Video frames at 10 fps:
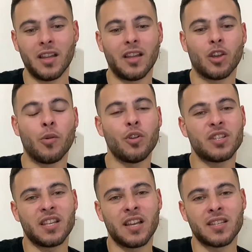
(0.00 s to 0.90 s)
¿Cómo
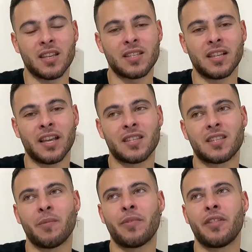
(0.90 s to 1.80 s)
estás is like
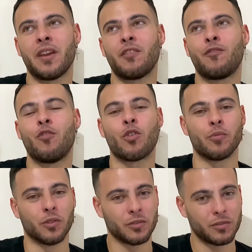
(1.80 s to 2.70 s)
something
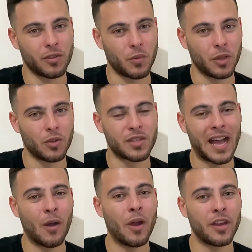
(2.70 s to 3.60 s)
formal. We use
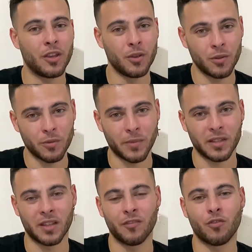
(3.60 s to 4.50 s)
how are you, but
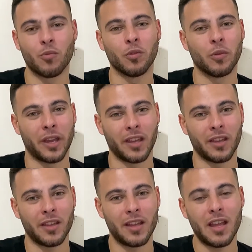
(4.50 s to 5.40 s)
in a formal way.
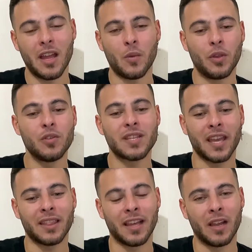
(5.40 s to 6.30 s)
We use ¿Qué
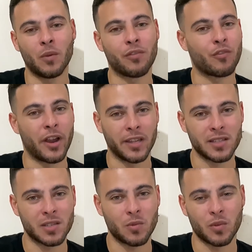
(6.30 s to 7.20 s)
tal? With
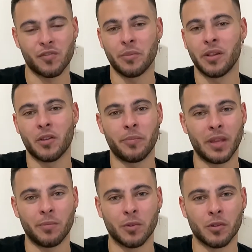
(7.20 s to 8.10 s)
friends, with familiar
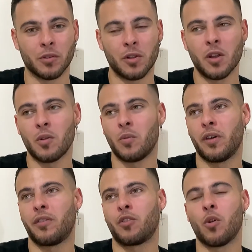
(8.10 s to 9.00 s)
people,
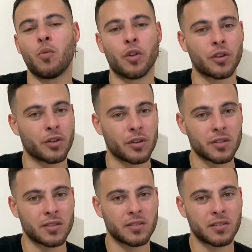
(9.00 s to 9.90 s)
with
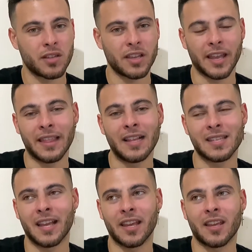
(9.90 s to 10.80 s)
co-workers. ¿Qué tal? is
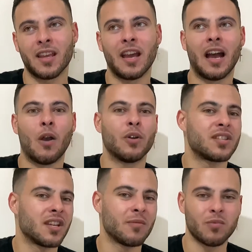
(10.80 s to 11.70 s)
like what's
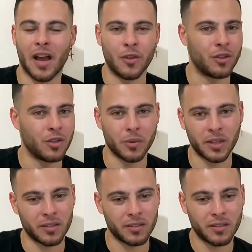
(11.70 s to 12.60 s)
up, how you doing?